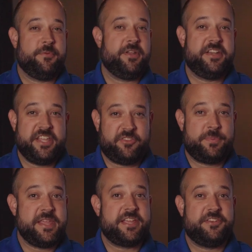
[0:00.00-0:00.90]
And what a D S
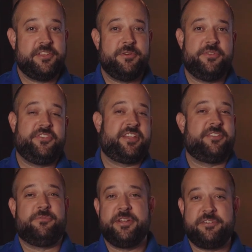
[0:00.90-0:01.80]
P can do is it
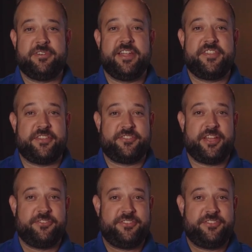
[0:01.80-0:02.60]
can recreate that sound